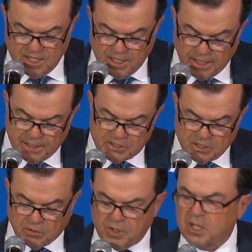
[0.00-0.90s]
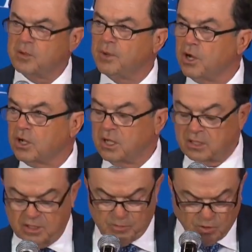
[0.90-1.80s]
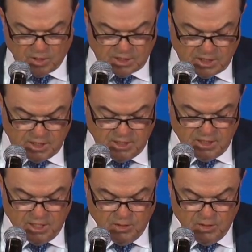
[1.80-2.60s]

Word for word: and as a Greek-American community